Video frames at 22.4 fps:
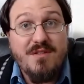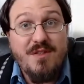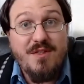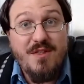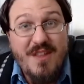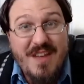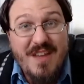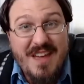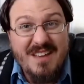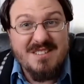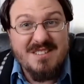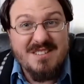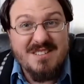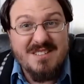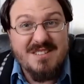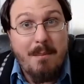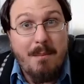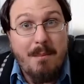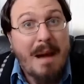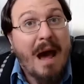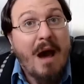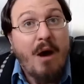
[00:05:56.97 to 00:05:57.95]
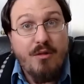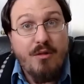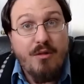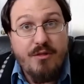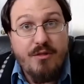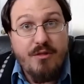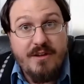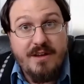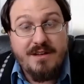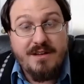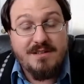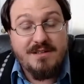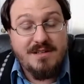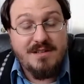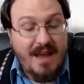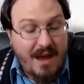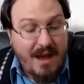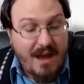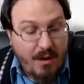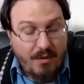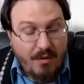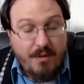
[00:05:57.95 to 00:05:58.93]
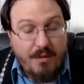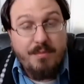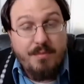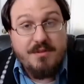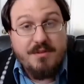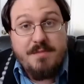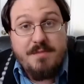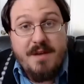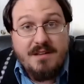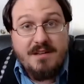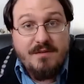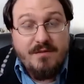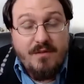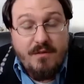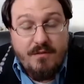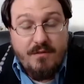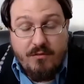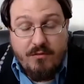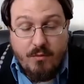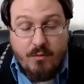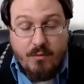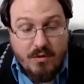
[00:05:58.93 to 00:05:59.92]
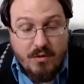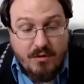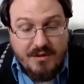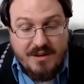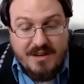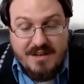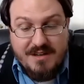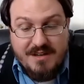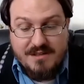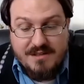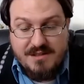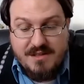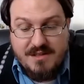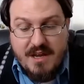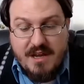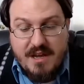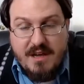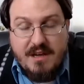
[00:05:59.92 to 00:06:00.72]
thinks about things and how the perspective of the world is.